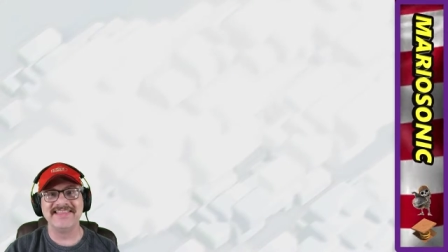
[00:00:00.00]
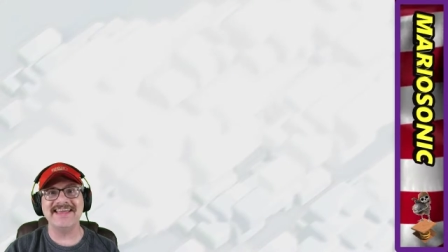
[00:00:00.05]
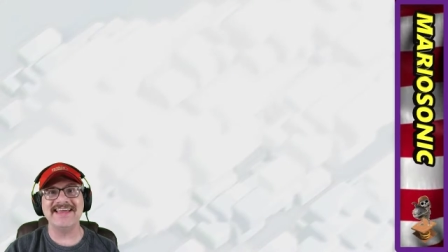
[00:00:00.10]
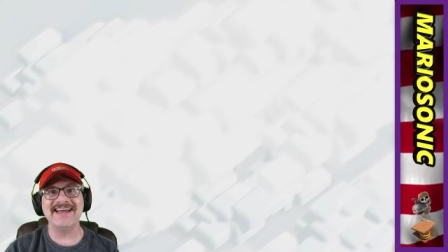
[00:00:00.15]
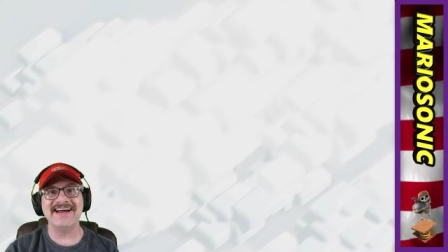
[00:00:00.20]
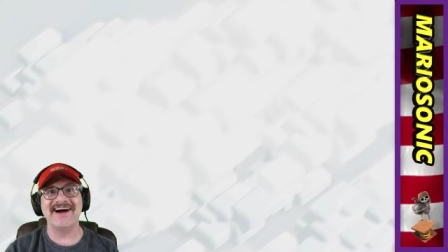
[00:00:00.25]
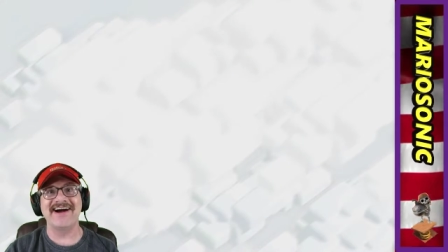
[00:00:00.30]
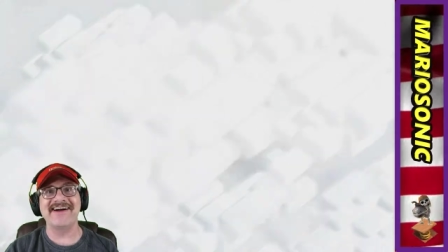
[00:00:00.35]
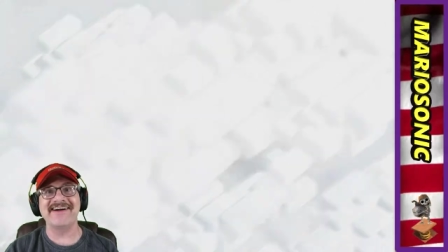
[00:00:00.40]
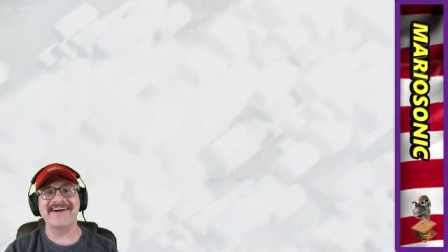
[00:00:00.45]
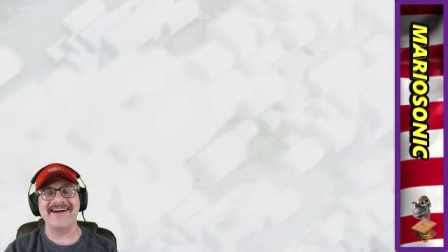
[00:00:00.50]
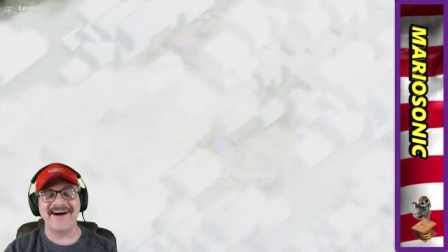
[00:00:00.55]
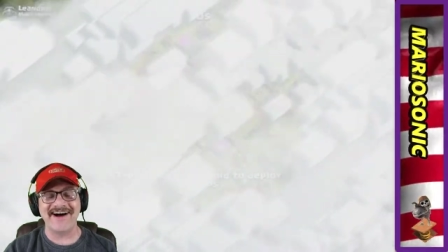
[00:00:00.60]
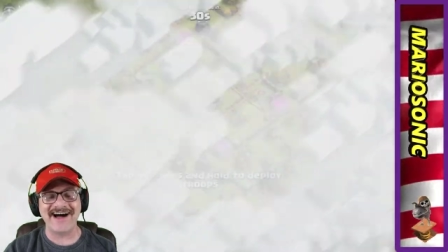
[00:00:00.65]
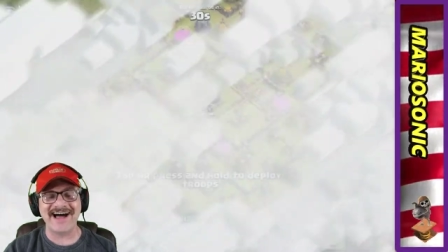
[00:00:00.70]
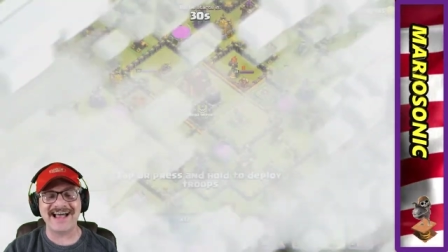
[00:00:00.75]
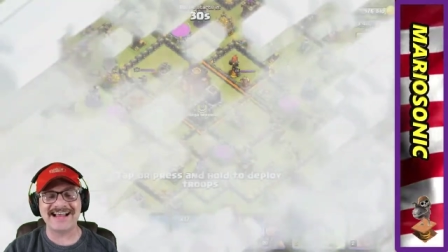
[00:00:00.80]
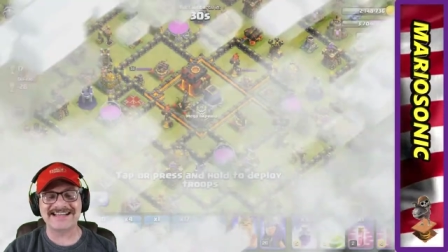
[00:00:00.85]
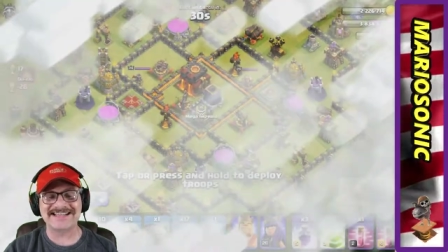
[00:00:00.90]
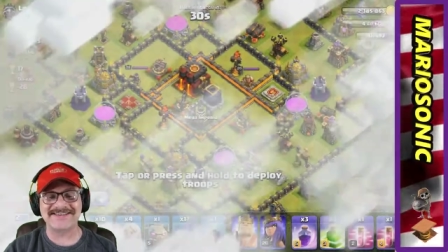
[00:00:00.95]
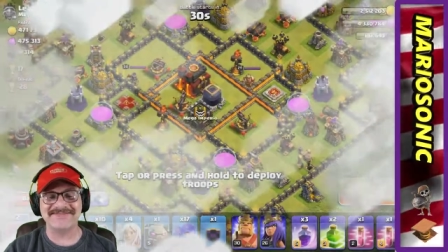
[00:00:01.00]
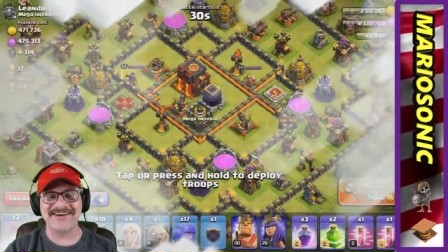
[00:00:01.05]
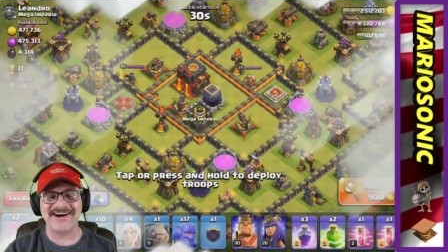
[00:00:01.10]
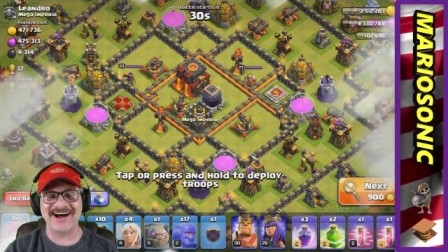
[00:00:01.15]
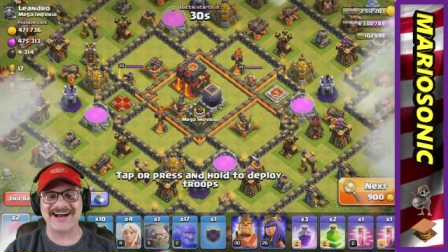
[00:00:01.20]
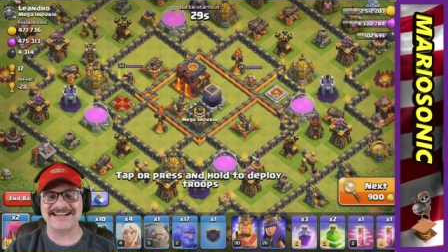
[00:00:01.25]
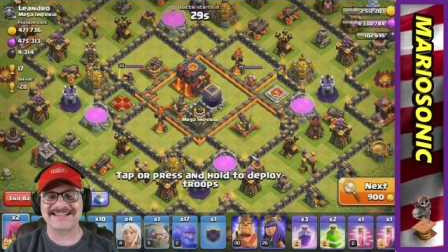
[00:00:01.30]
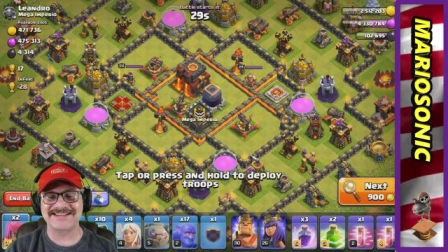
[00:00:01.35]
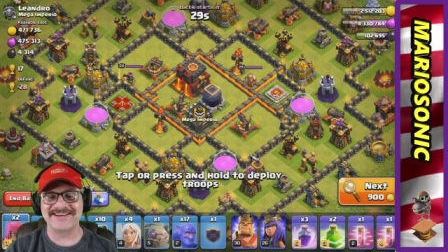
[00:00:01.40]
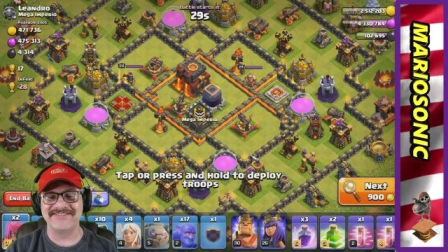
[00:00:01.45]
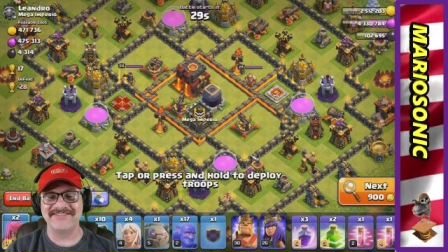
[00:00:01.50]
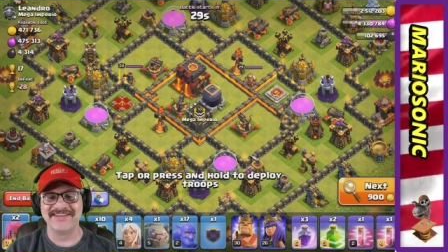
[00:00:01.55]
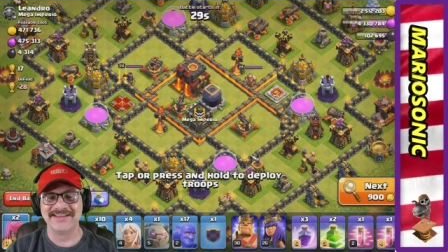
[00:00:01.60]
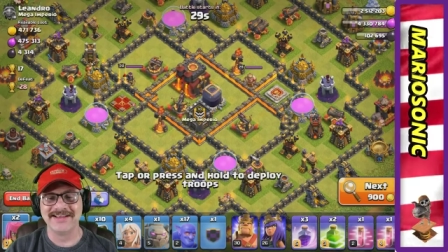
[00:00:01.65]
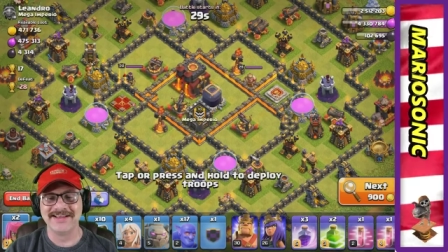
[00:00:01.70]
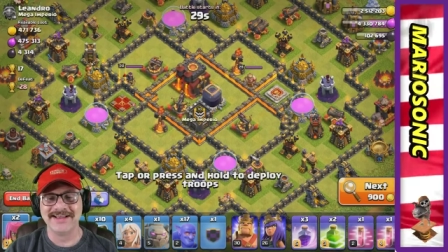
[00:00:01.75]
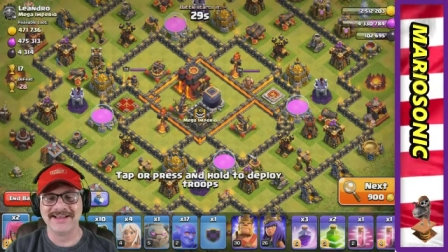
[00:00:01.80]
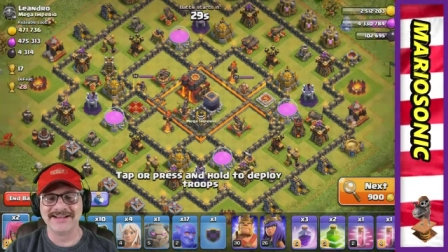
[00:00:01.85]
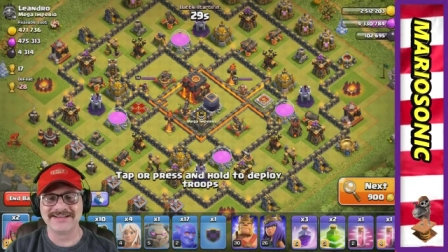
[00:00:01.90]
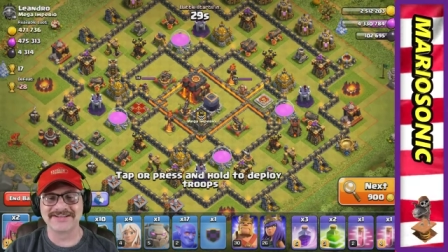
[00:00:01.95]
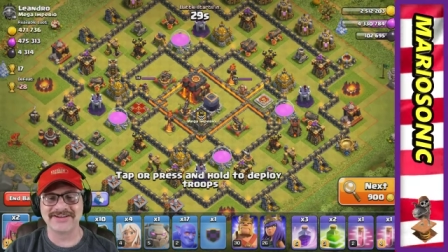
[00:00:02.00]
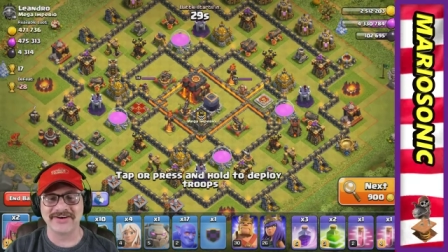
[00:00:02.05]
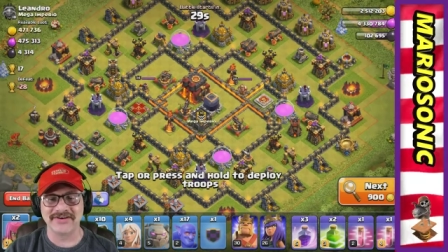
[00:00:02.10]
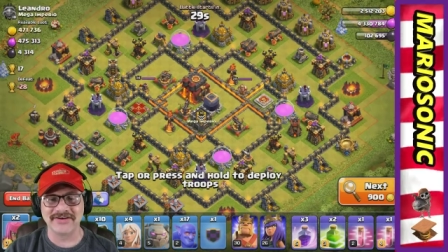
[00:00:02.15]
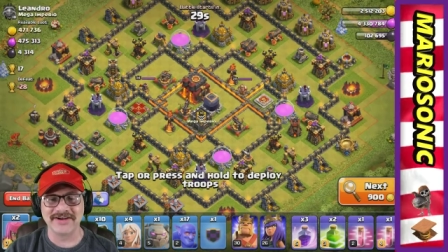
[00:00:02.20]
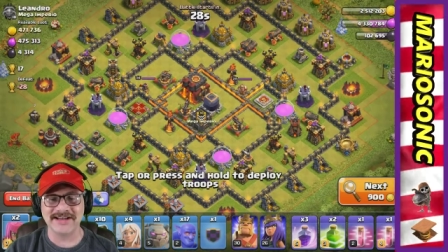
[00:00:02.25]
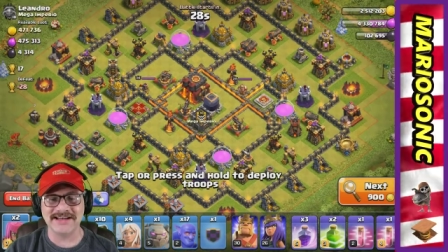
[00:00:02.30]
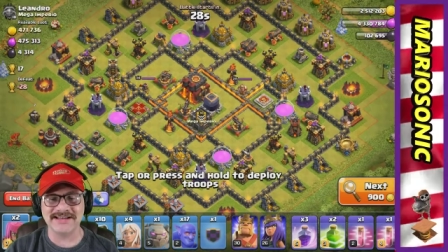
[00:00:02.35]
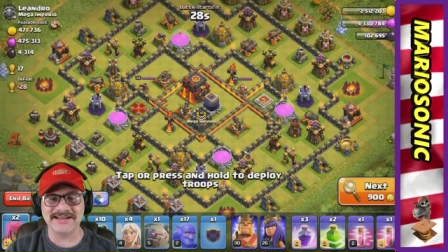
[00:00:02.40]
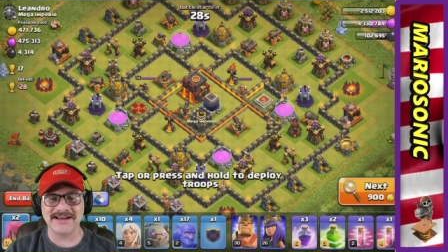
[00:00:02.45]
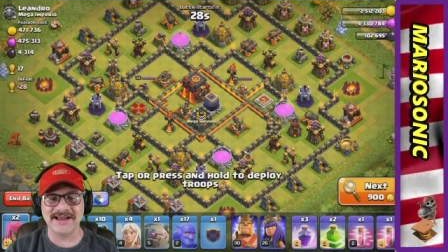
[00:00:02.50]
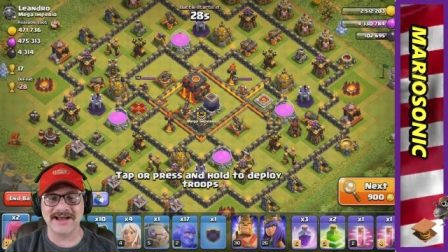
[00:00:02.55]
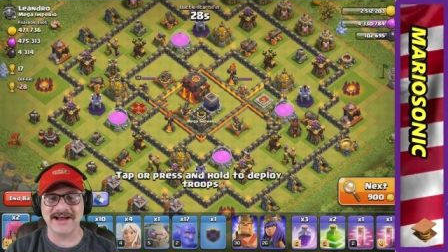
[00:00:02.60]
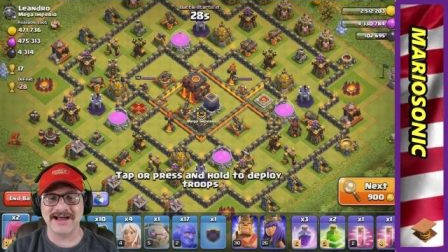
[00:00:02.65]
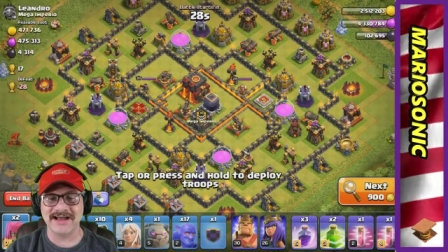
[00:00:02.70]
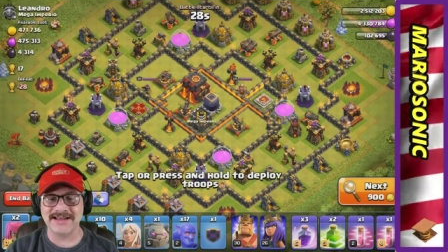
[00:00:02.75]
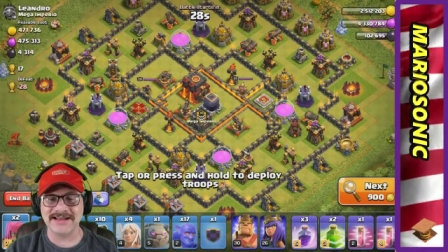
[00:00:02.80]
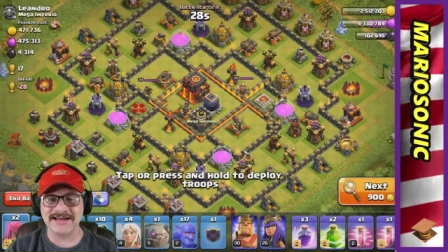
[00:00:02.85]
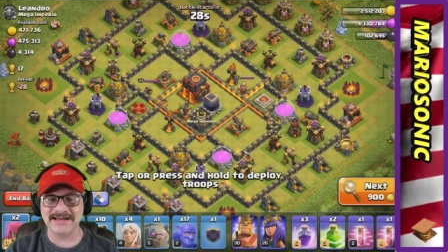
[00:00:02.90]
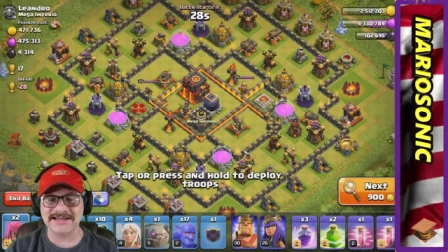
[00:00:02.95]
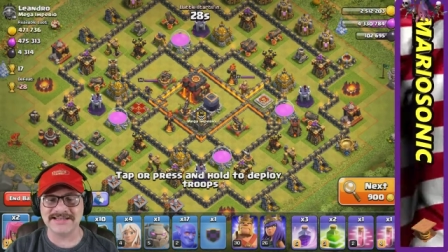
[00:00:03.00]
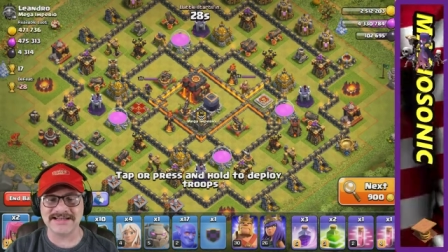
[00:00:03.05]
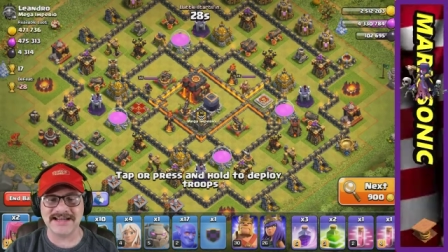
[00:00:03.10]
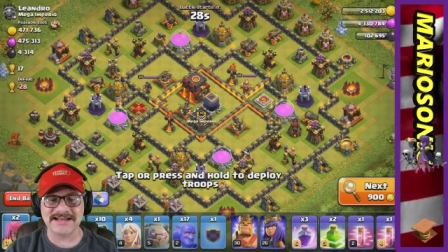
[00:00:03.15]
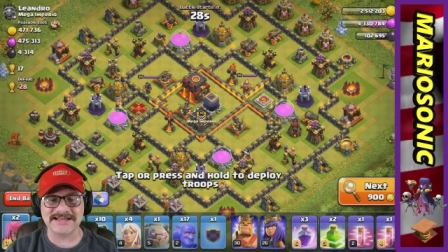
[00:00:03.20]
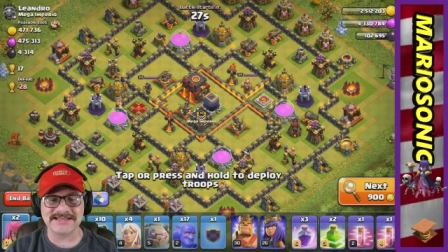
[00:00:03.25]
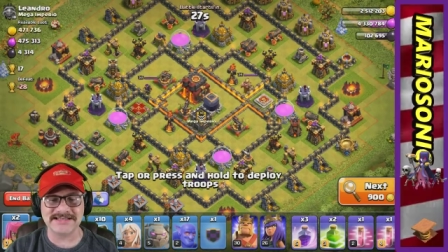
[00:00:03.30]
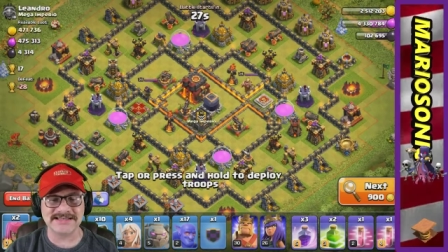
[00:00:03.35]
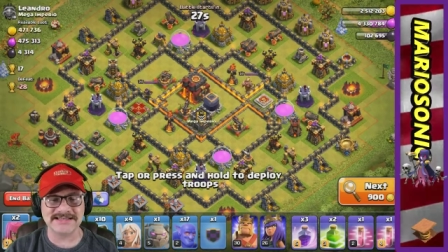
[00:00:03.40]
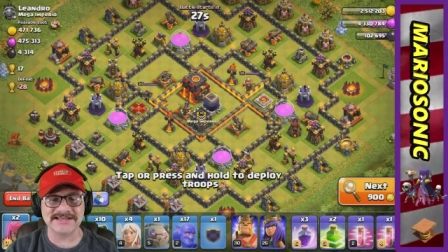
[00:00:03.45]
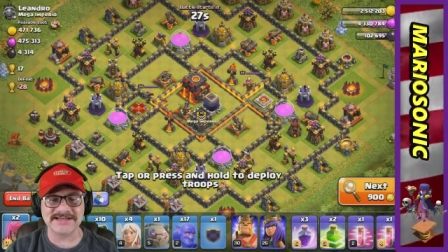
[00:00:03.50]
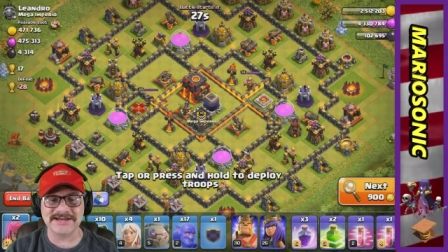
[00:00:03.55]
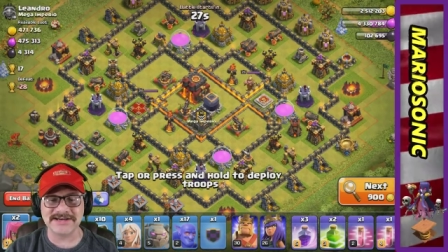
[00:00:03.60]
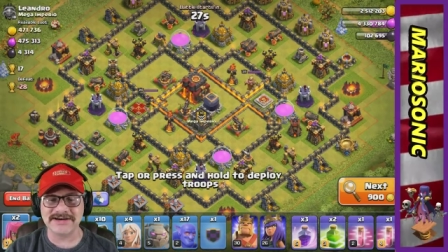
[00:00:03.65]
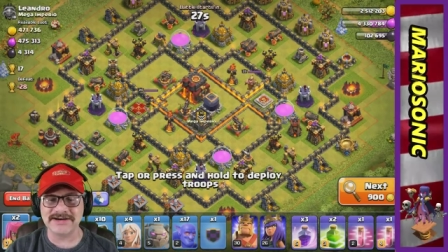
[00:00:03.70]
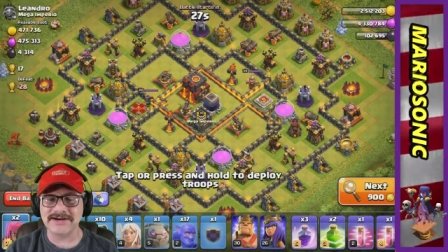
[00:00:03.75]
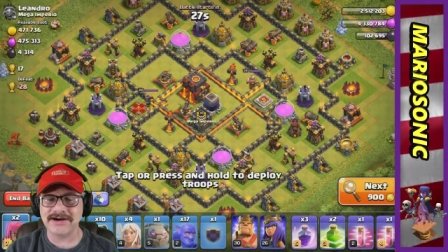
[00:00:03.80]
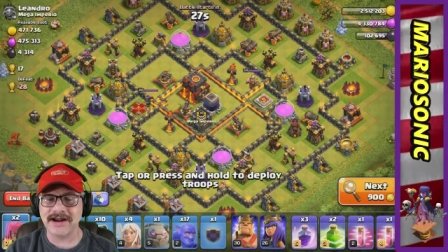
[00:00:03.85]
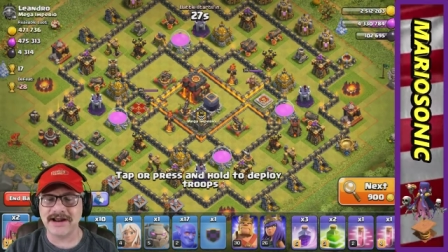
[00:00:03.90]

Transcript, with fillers: They are awesome, awesome. So hidden uh, hidden Teslas here.